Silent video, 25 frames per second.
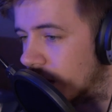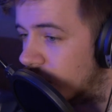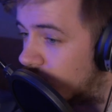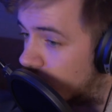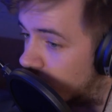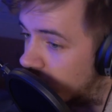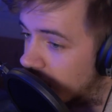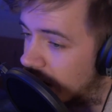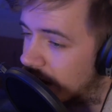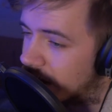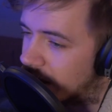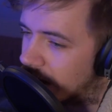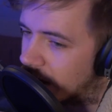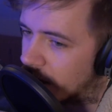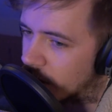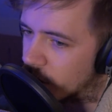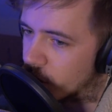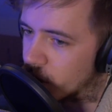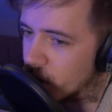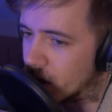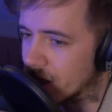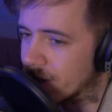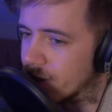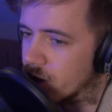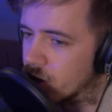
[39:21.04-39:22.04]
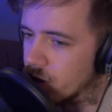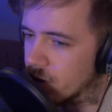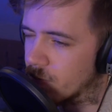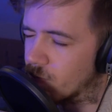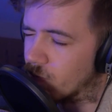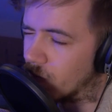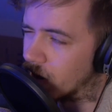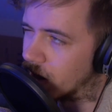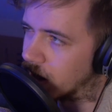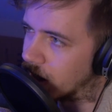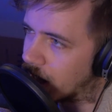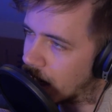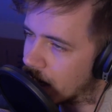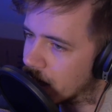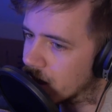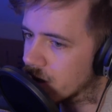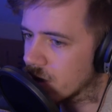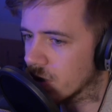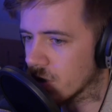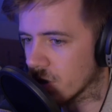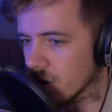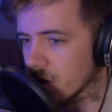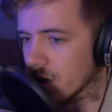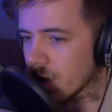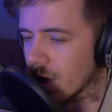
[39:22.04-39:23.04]
which she
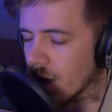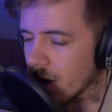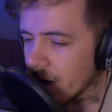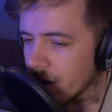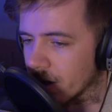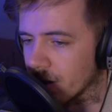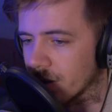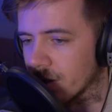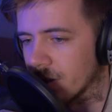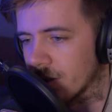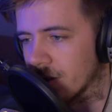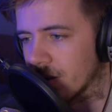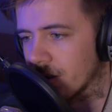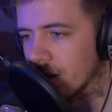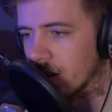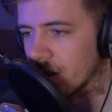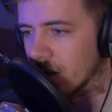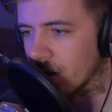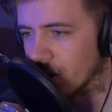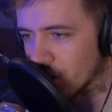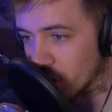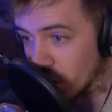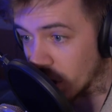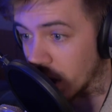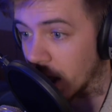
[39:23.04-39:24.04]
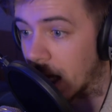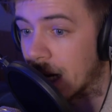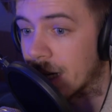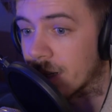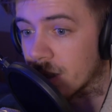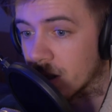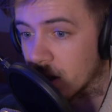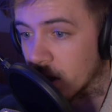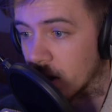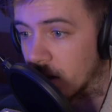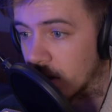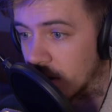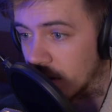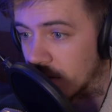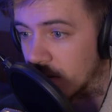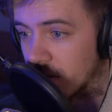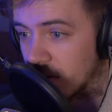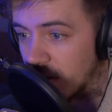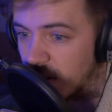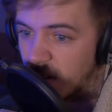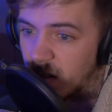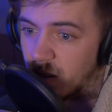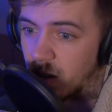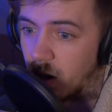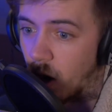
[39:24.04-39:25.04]
likes and doesn't like, because she likes
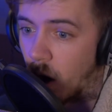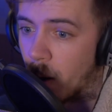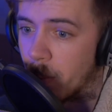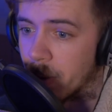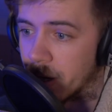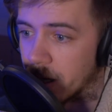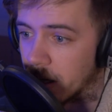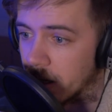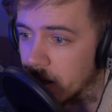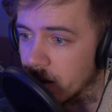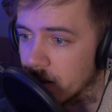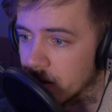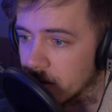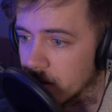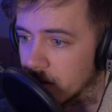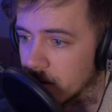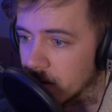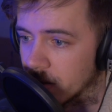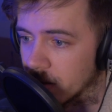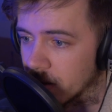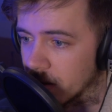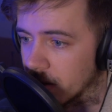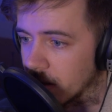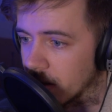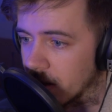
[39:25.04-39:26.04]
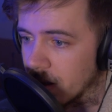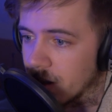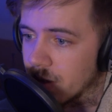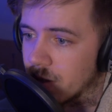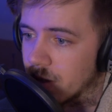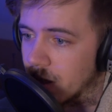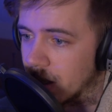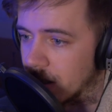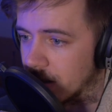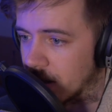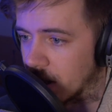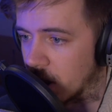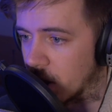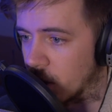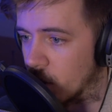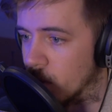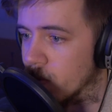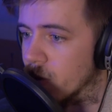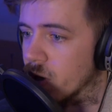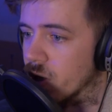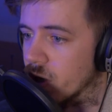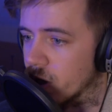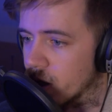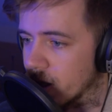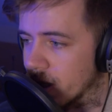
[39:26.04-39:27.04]
the comedy. It's a
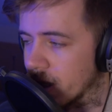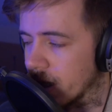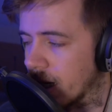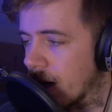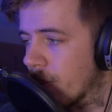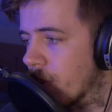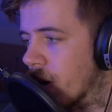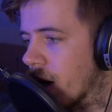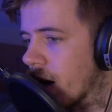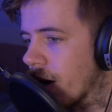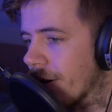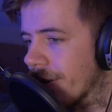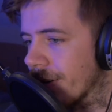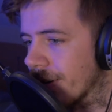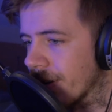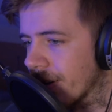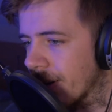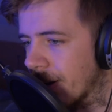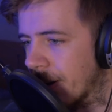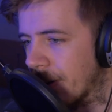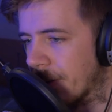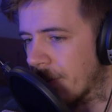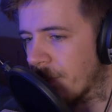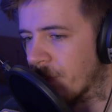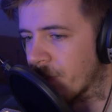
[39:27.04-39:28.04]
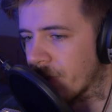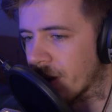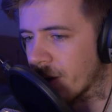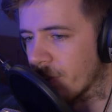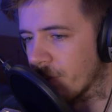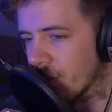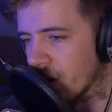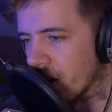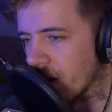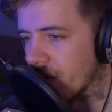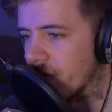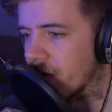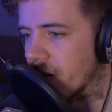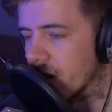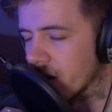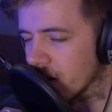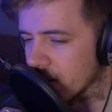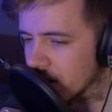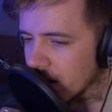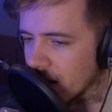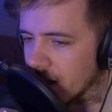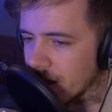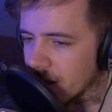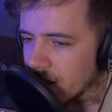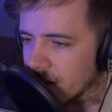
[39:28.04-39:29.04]
humor that she can get behind, but it
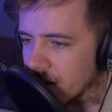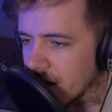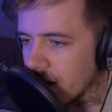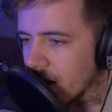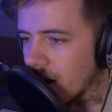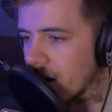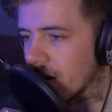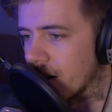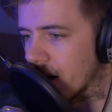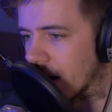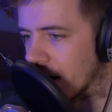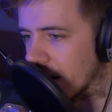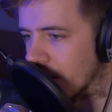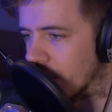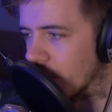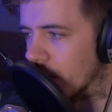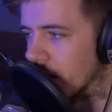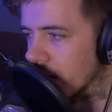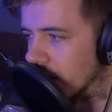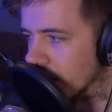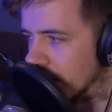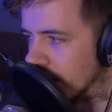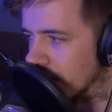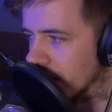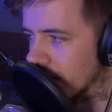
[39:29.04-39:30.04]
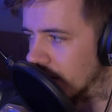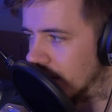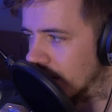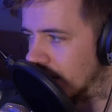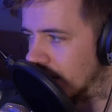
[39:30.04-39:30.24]
feels like it's like, okay, well,